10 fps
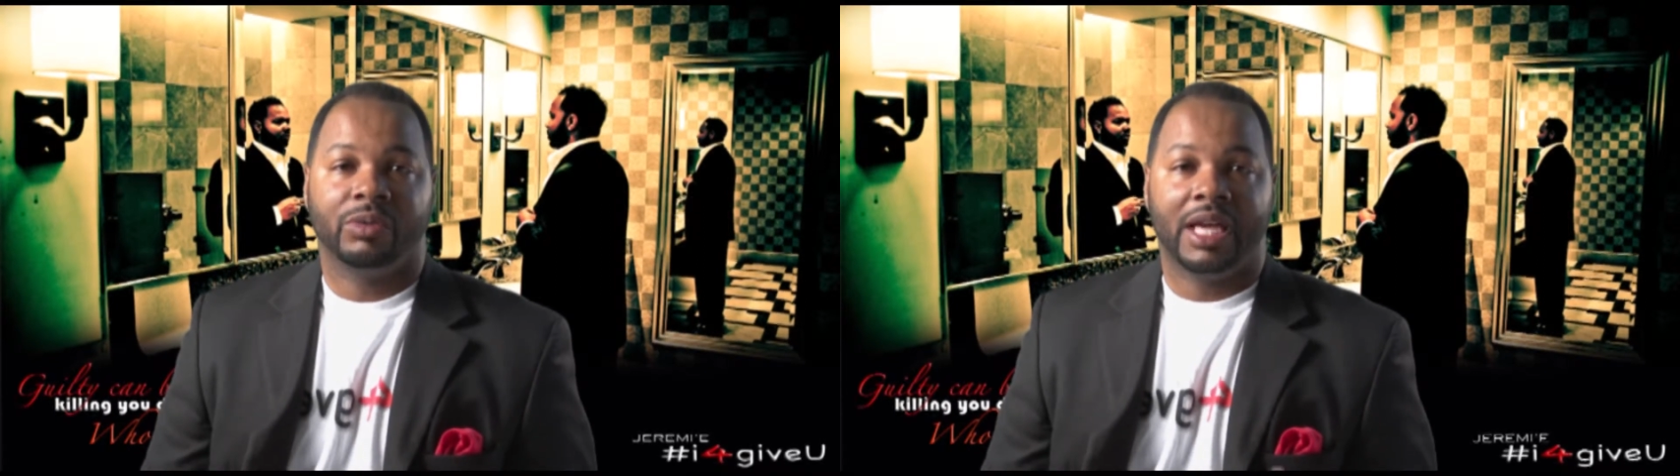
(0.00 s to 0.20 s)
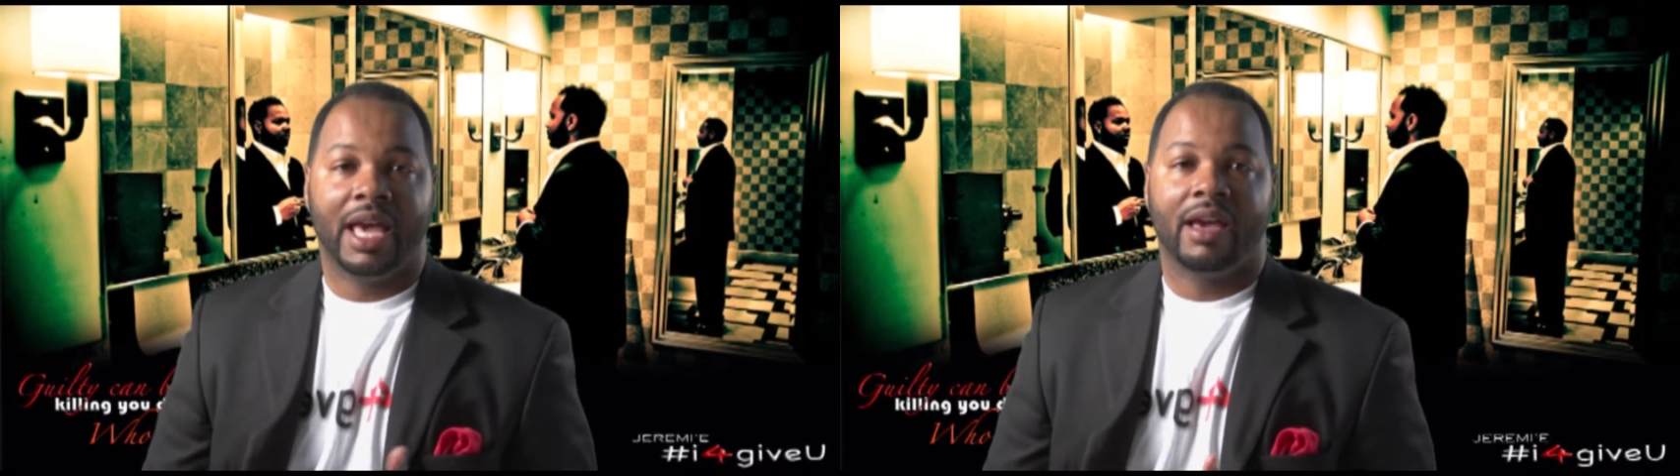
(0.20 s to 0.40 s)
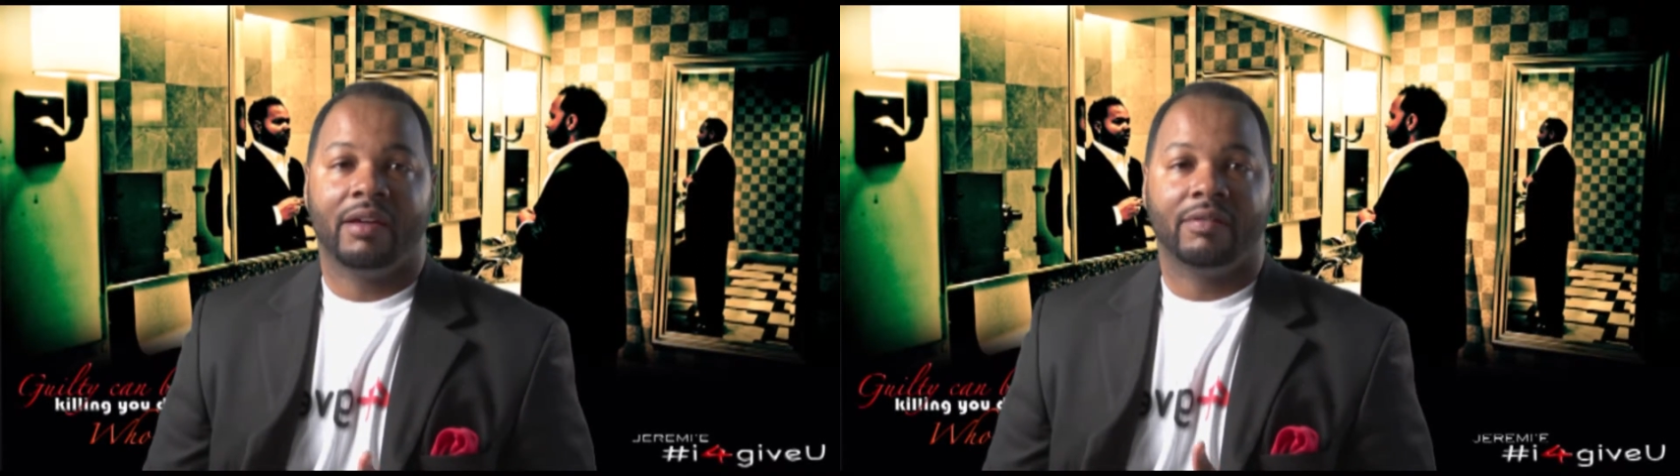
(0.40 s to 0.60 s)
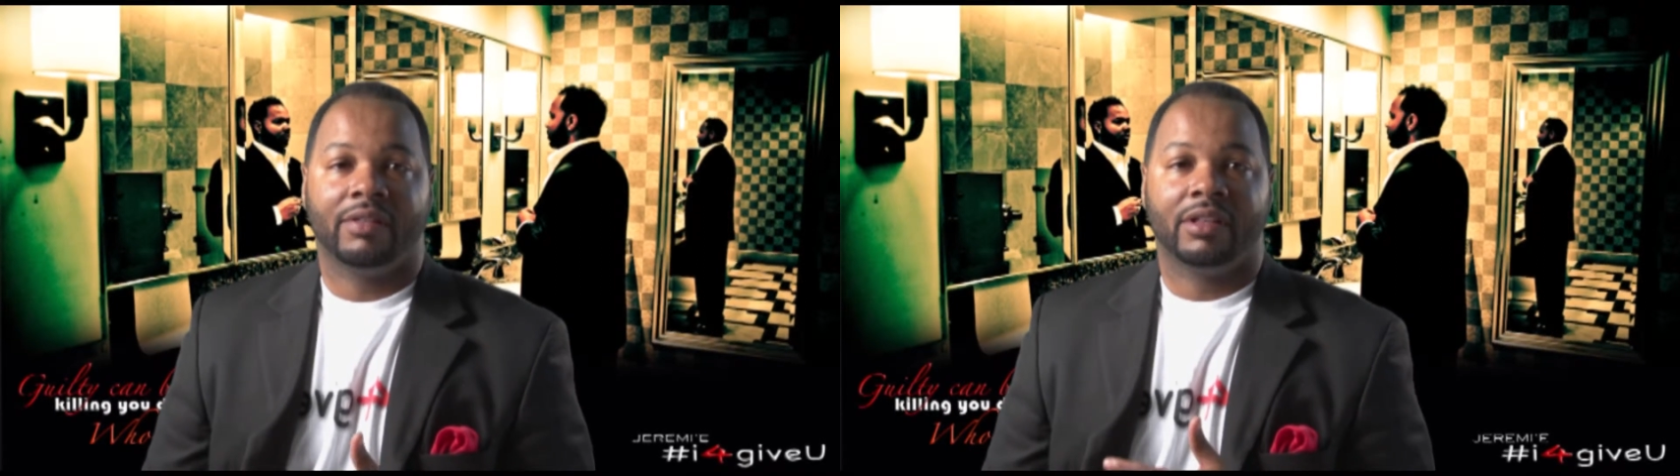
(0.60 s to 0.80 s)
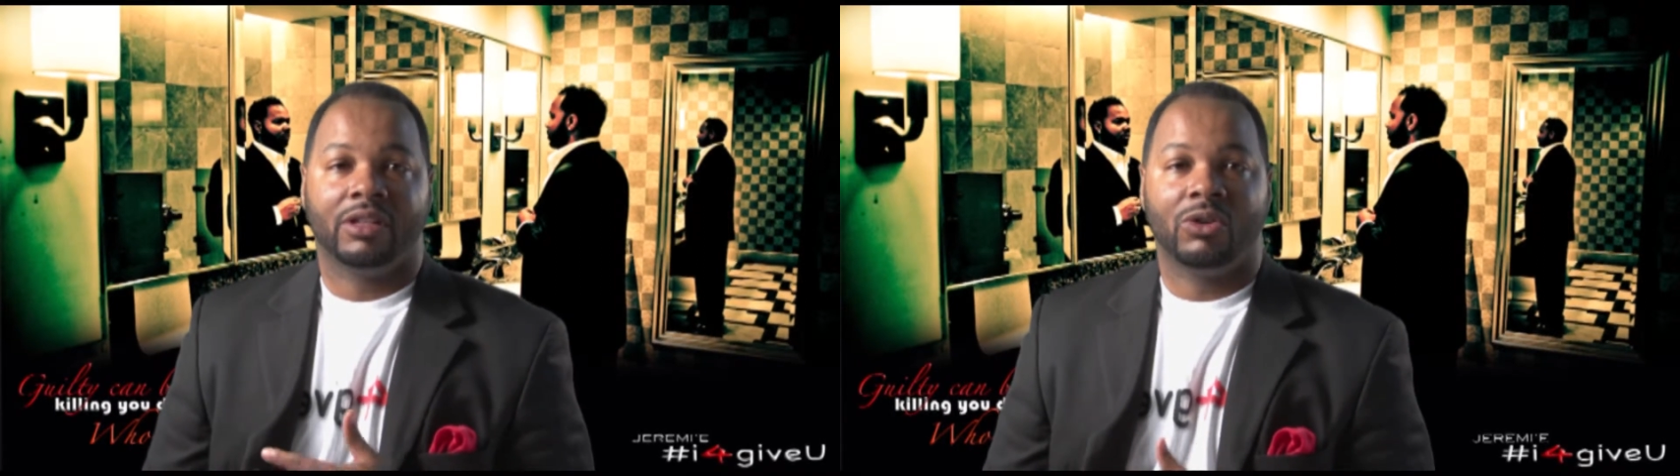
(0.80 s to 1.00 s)
we
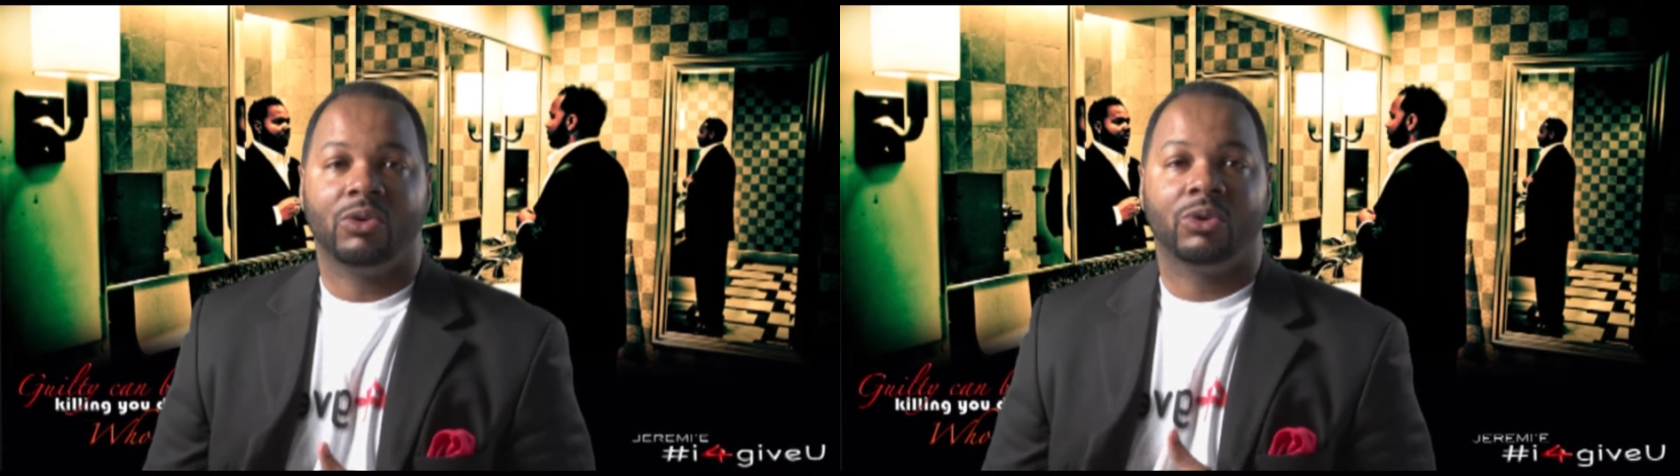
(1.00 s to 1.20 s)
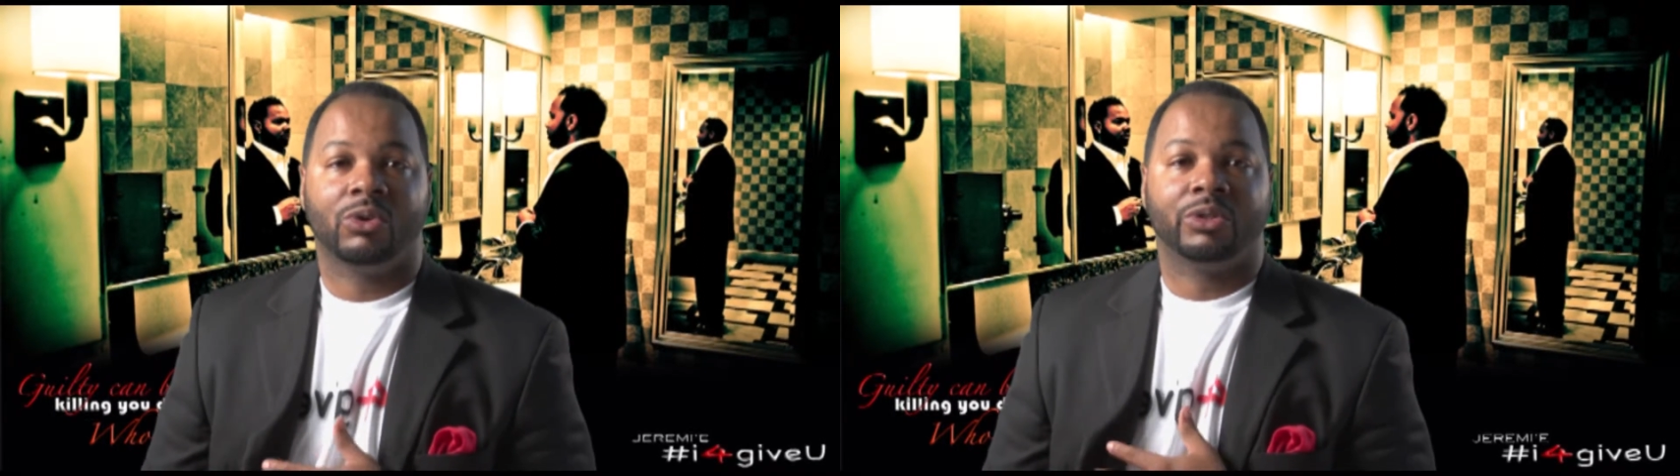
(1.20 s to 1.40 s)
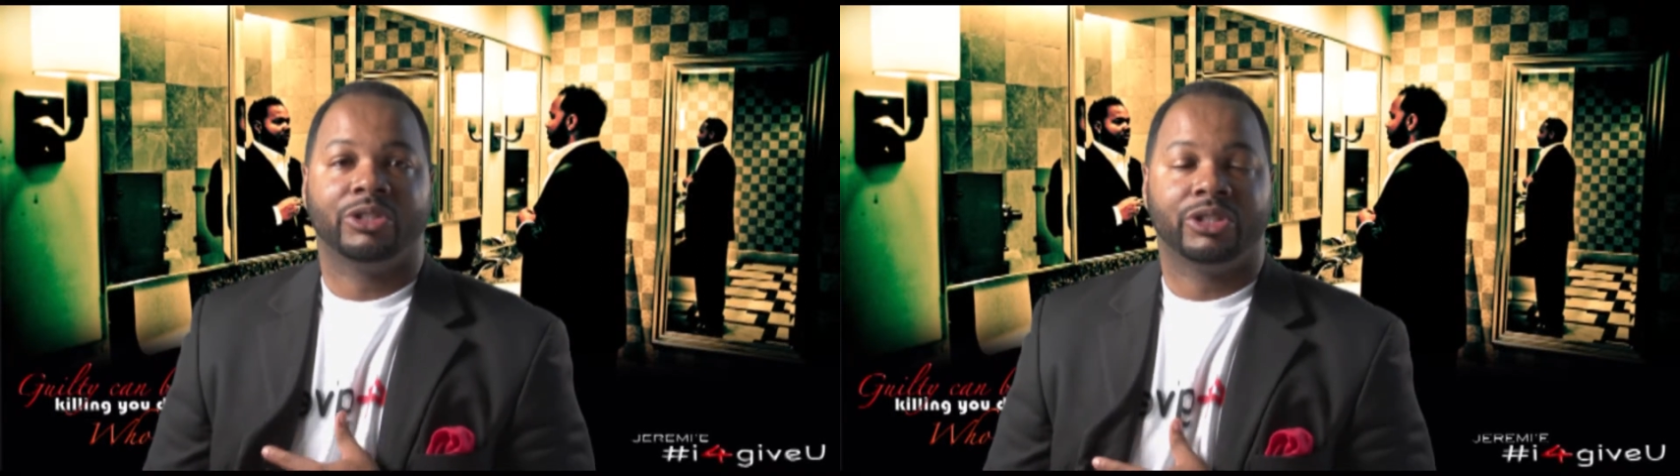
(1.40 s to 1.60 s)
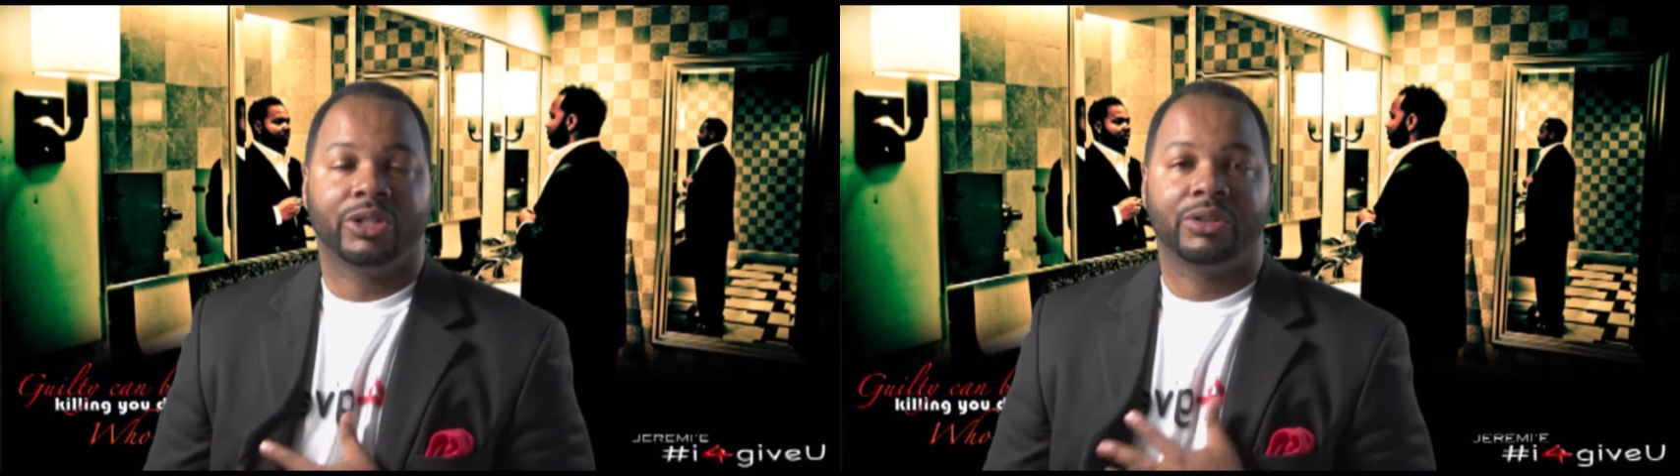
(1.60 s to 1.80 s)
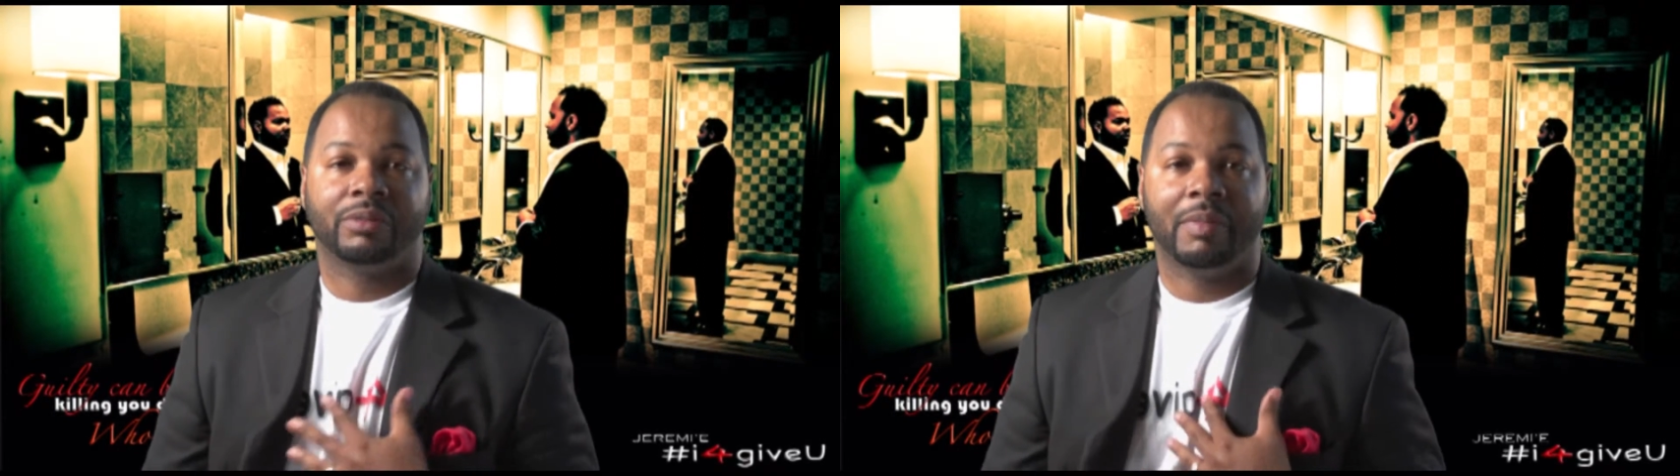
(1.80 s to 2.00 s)
have the logo on the
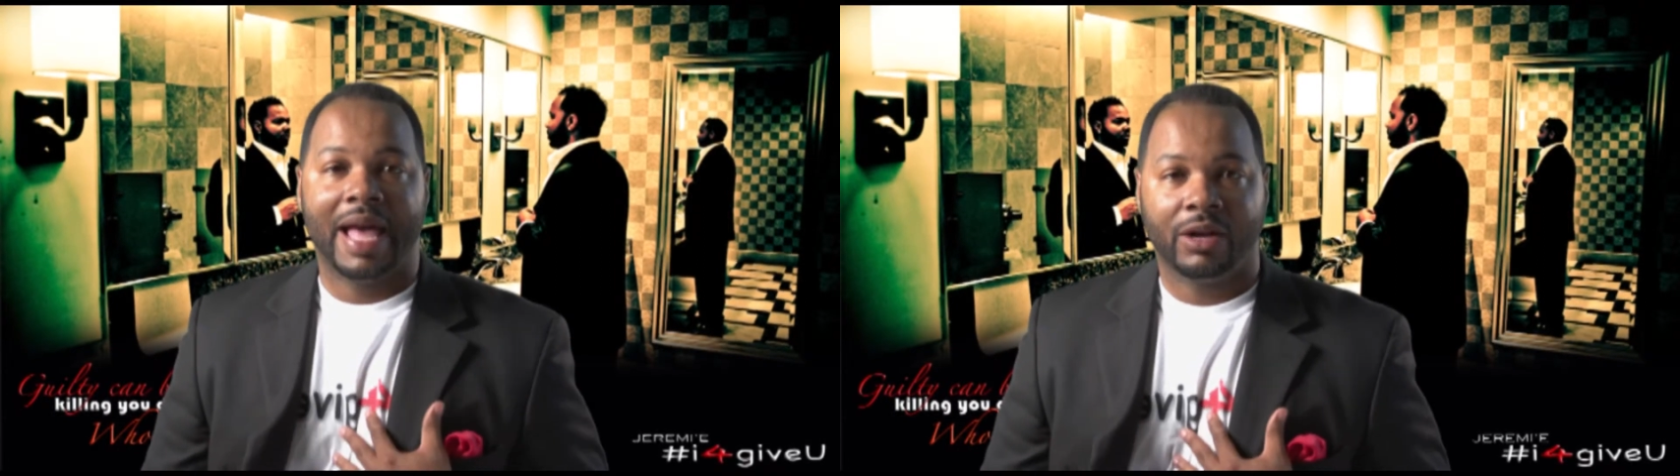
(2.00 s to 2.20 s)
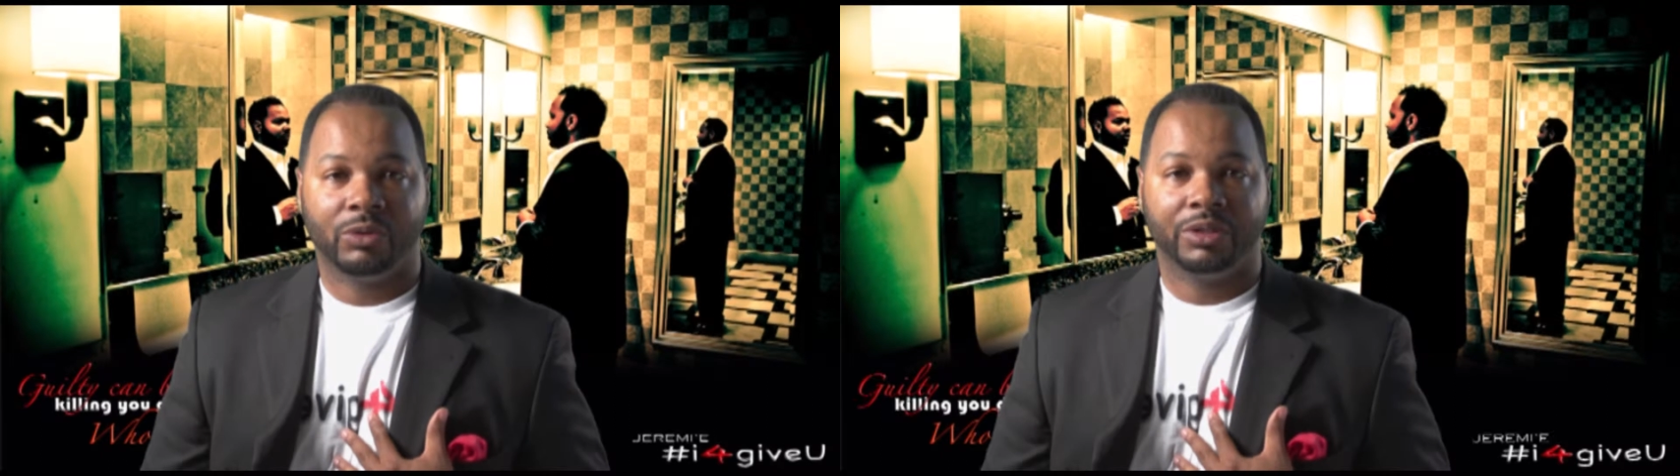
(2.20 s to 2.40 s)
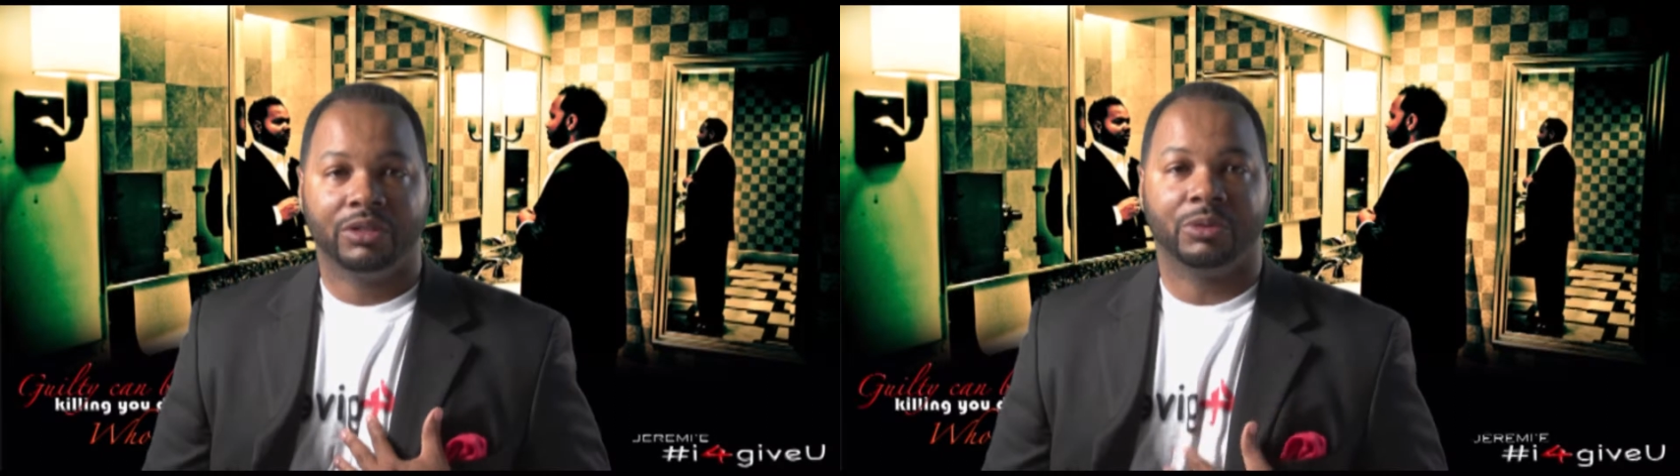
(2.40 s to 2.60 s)
shirt backwards.